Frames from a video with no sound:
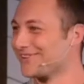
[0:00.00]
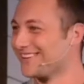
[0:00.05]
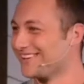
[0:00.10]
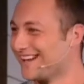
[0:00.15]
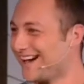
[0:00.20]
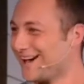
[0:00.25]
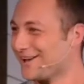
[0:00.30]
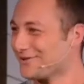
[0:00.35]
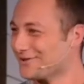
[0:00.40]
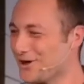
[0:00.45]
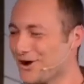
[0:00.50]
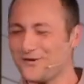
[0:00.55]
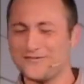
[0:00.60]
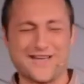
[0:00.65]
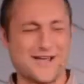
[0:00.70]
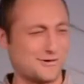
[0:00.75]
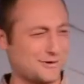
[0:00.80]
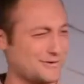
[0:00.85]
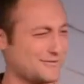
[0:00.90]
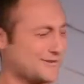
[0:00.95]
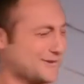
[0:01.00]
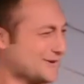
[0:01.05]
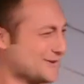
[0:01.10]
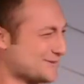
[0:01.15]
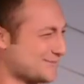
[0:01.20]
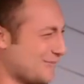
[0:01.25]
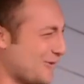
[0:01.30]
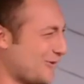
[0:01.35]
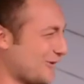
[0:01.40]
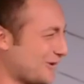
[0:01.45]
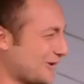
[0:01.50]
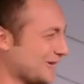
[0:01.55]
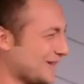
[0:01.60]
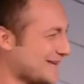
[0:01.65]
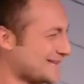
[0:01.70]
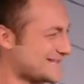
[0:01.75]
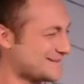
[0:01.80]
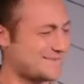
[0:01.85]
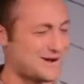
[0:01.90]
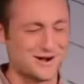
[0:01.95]
And I don't know if that reveals more or
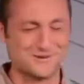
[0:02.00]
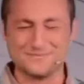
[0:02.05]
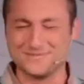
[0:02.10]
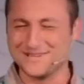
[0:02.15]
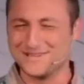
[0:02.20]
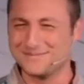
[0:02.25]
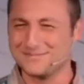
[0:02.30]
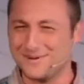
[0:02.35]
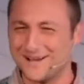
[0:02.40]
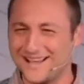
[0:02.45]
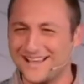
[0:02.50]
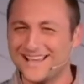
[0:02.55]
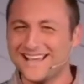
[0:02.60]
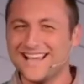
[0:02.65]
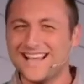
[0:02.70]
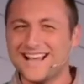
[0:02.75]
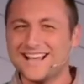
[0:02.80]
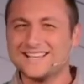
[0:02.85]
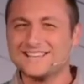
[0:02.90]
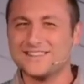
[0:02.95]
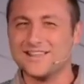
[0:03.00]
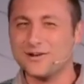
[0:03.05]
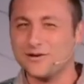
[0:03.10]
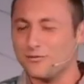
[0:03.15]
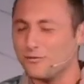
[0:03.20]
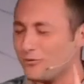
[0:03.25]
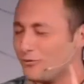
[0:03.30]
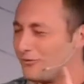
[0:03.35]
less about me, but the